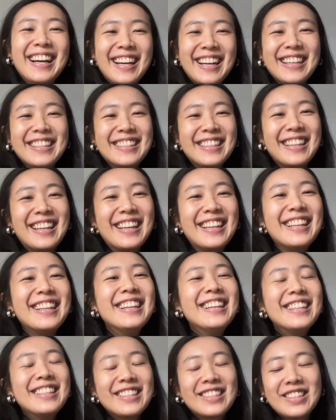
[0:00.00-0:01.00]
Isn't it?
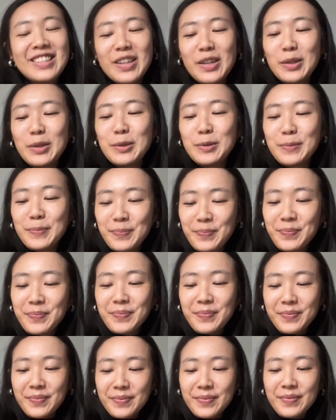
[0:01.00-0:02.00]
So,
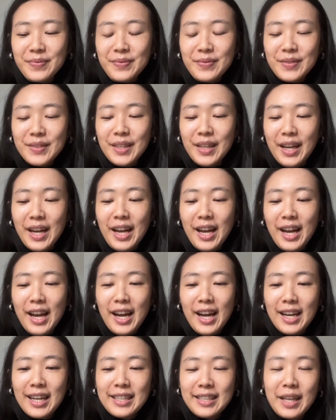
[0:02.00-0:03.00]

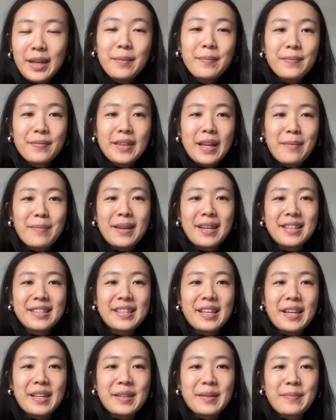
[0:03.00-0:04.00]
yep, that being
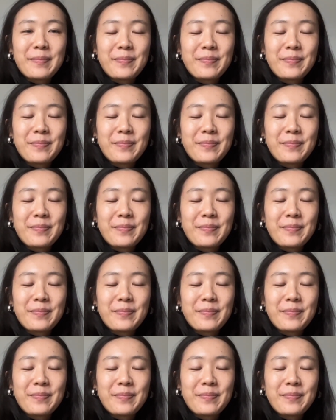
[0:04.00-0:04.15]
said,